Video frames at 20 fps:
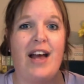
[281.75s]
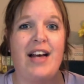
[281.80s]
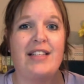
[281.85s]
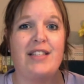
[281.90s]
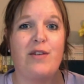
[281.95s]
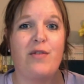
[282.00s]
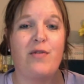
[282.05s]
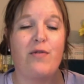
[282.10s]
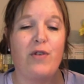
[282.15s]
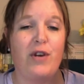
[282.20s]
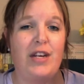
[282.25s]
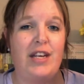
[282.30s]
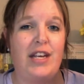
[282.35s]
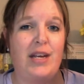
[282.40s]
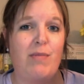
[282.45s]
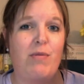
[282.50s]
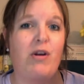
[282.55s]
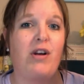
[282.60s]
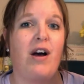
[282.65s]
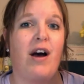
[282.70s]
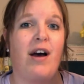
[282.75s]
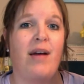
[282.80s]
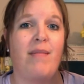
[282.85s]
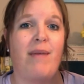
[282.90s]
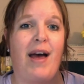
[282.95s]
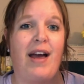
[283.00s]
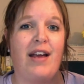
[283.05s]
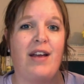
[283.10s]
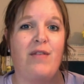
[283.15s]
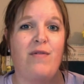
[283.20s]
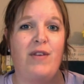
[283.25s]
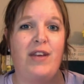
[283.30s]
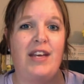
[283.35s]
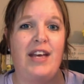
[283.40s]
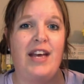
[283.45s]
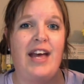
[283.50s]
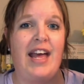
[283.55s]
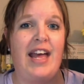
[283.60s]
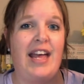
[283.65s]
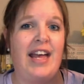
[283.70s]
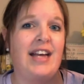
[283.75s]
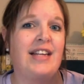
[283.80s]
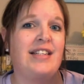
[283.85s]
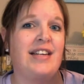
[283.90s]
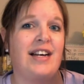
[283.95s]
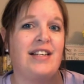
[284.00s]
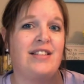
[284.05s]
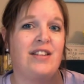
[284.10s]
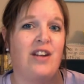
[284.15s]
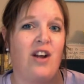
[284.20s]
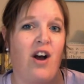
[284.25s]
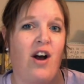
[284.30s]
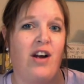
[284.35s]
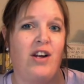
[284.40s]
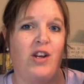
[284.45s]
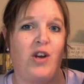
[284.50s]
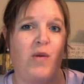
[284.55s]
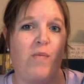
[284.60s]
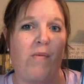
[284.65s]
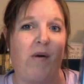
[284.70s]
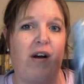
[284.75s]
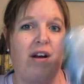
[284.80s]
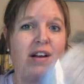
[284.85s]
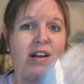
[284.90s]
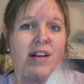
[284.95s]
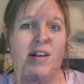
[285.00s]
as a free ebook on MackinVia and as an audiobook.